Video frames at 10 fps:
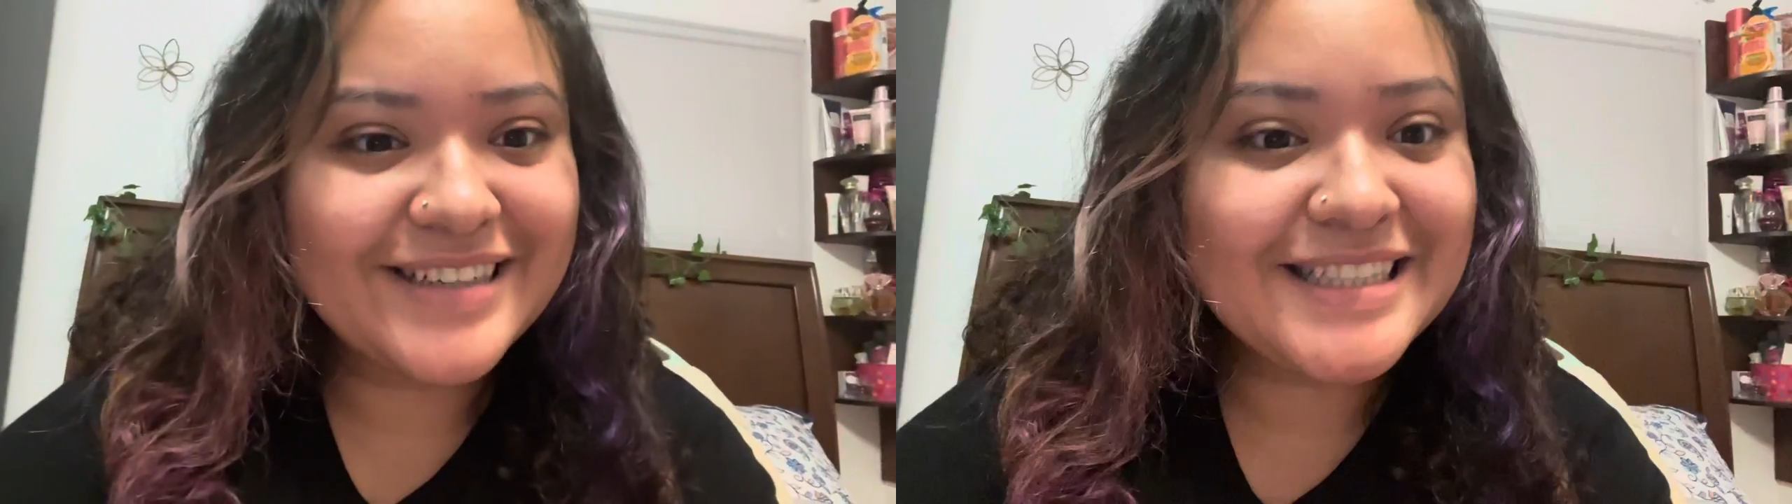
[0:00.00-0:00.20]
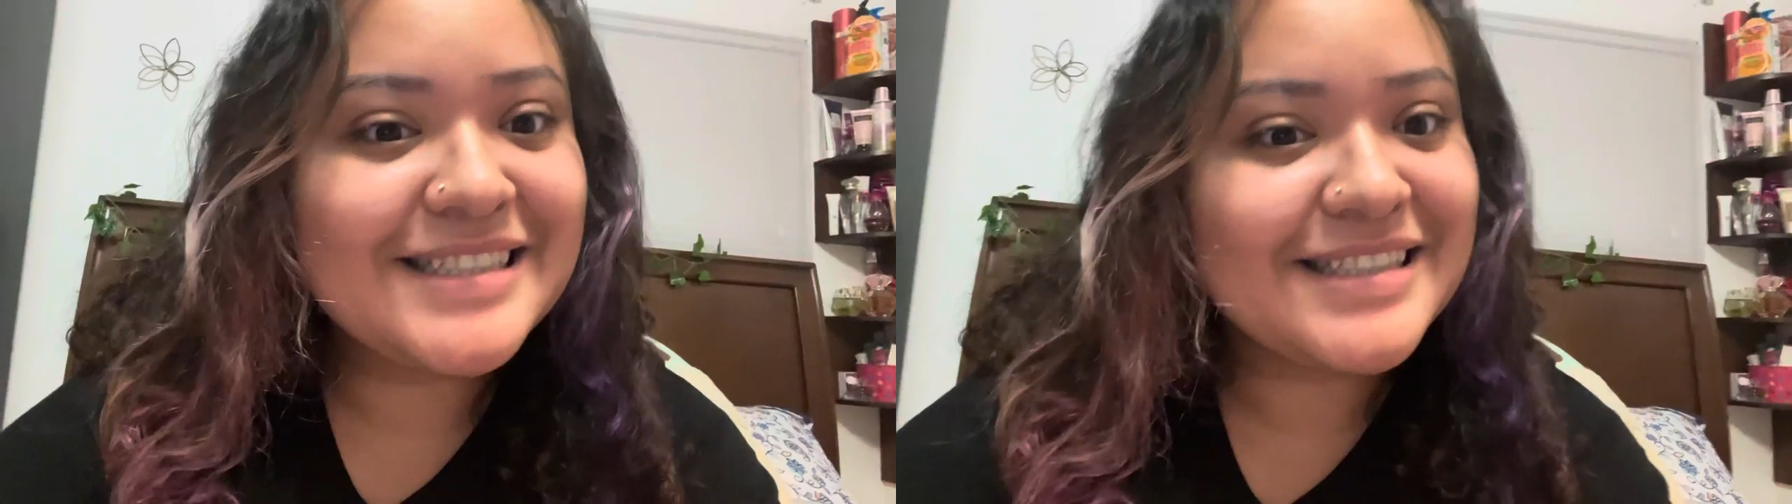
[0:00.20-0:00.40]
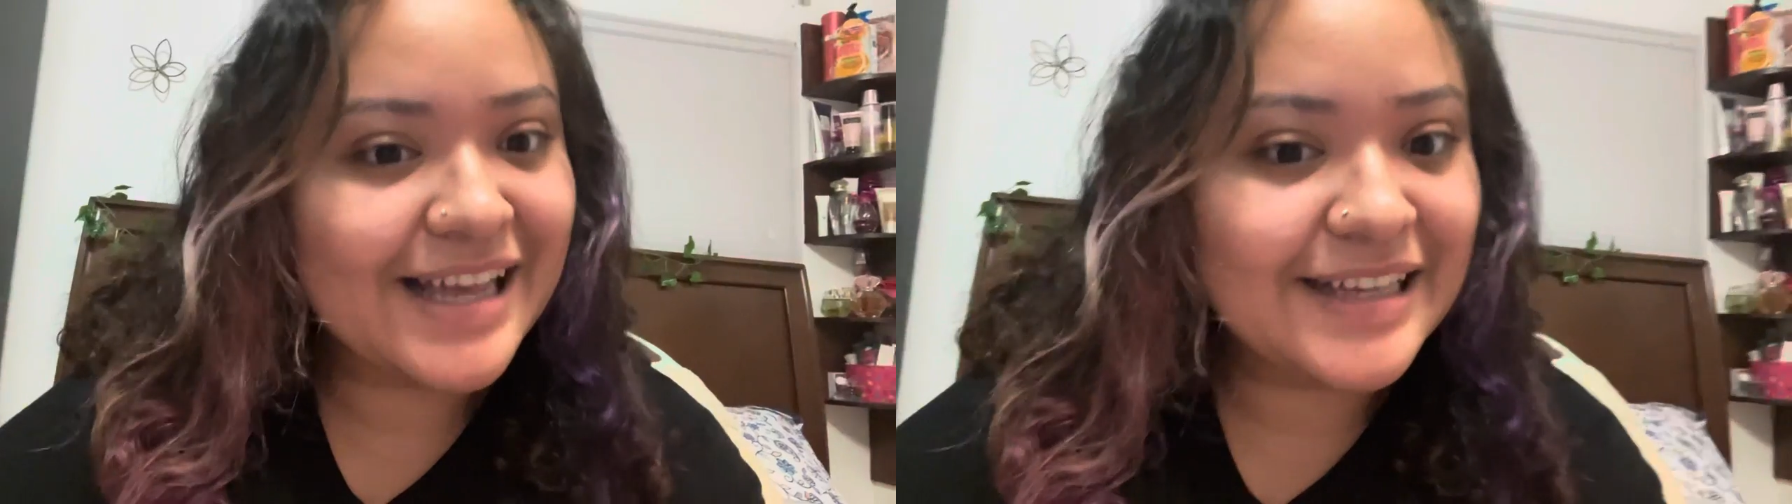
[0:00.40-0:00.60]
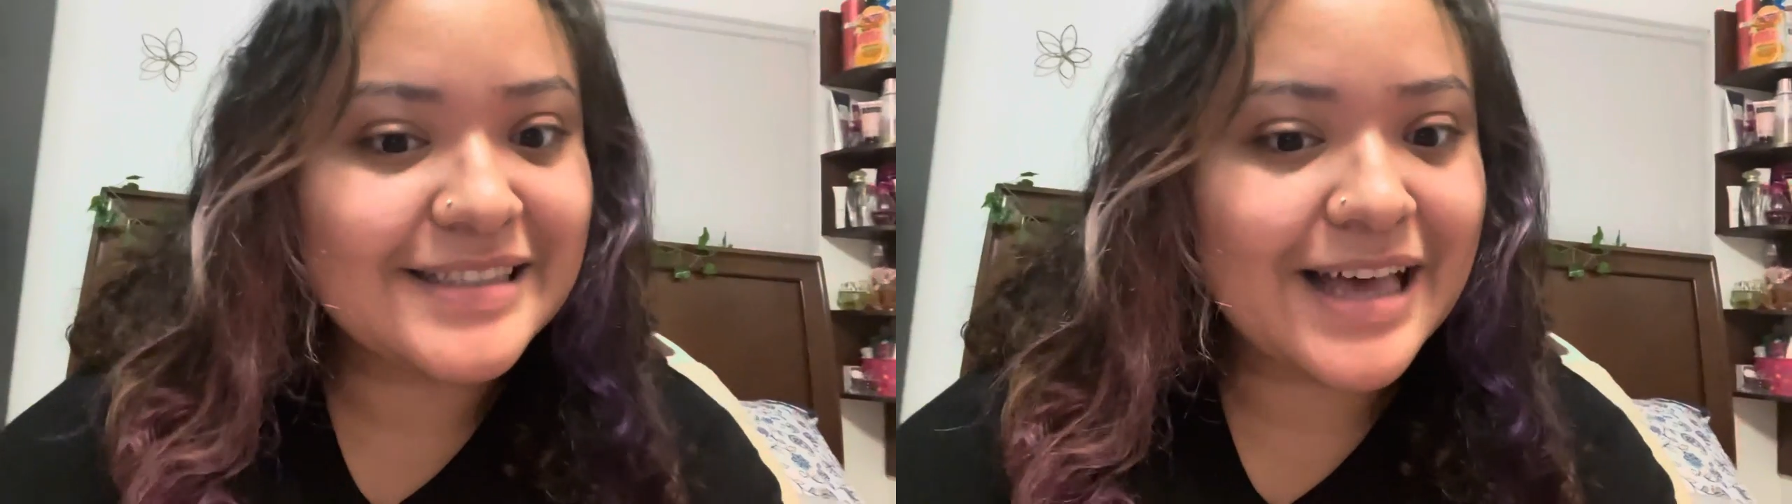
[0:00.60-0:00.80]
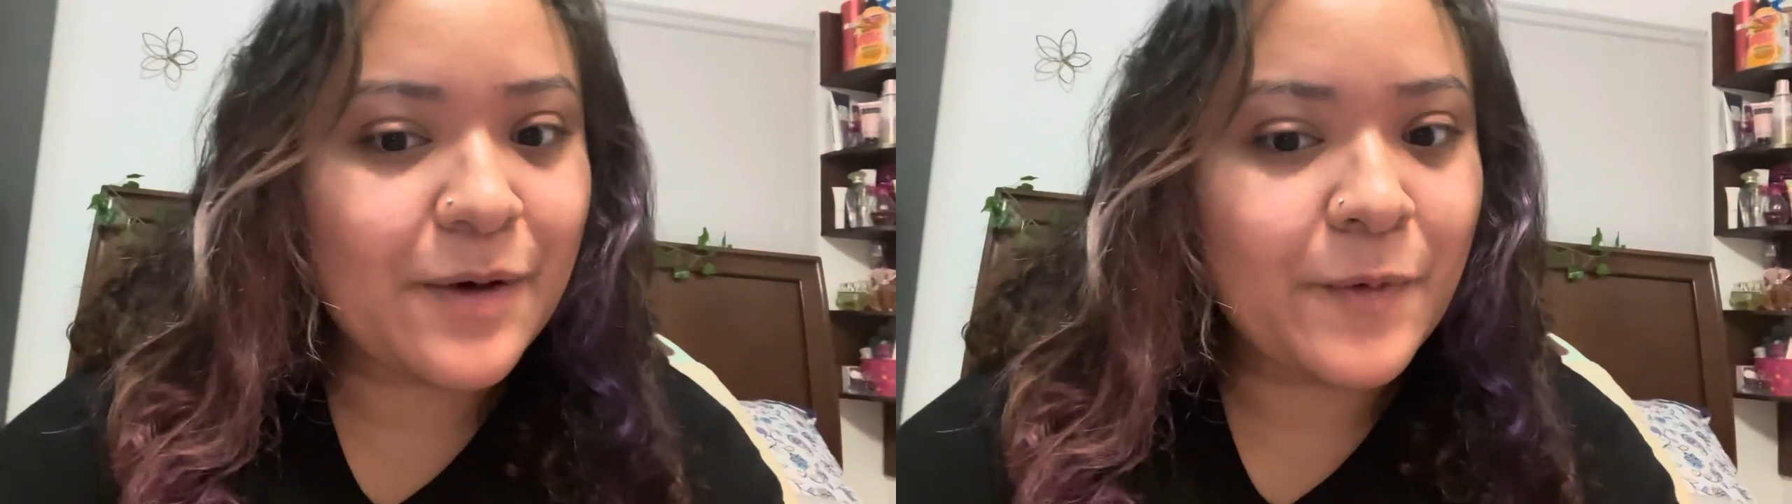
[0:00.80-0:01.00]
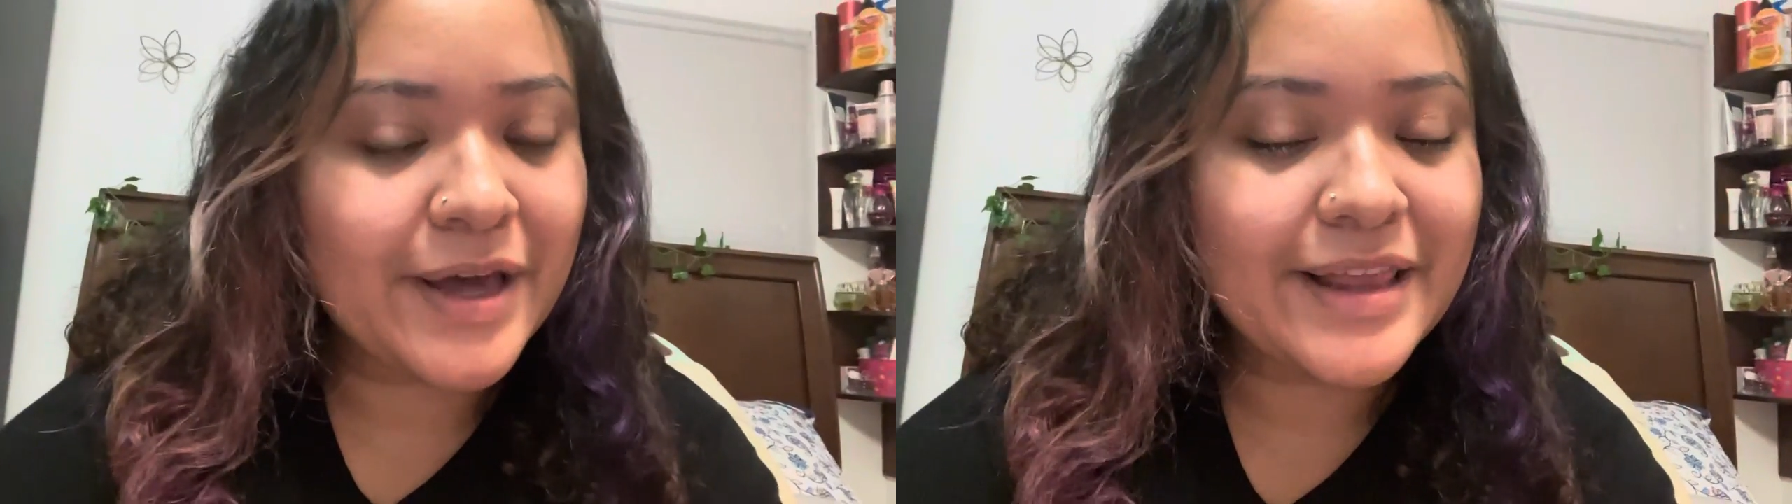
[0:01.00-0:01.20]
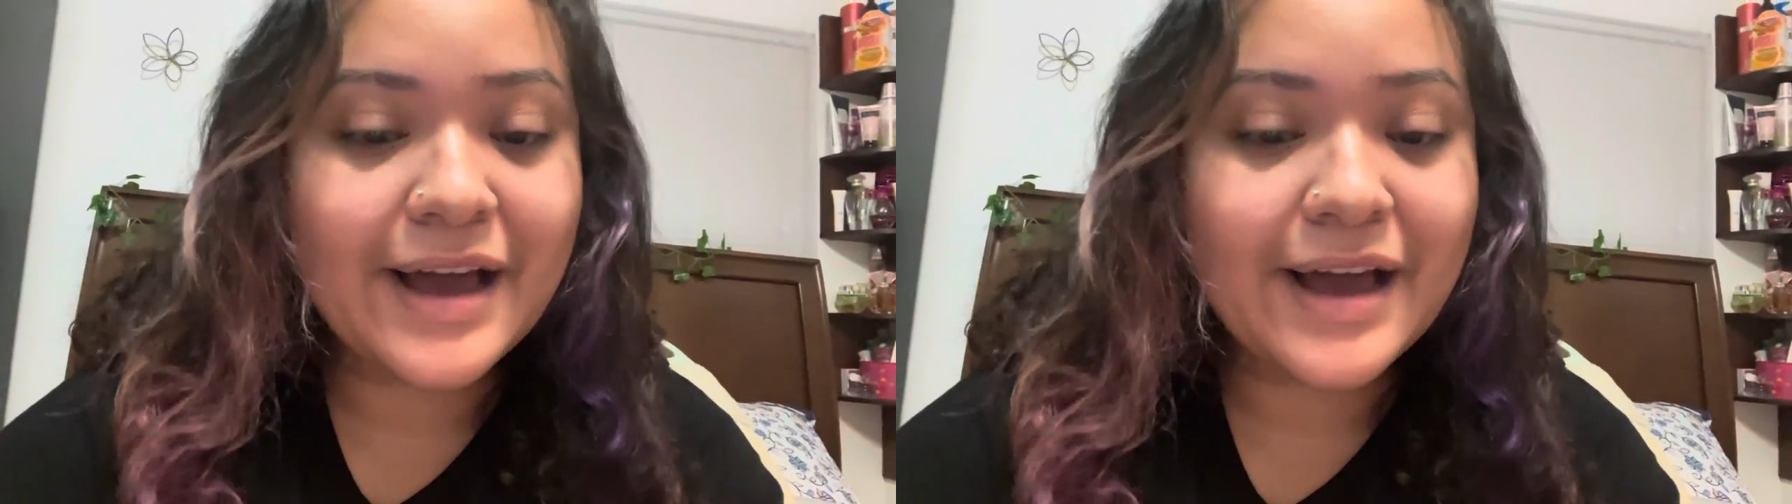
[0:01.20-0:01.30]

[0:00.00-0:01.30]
it stays that way.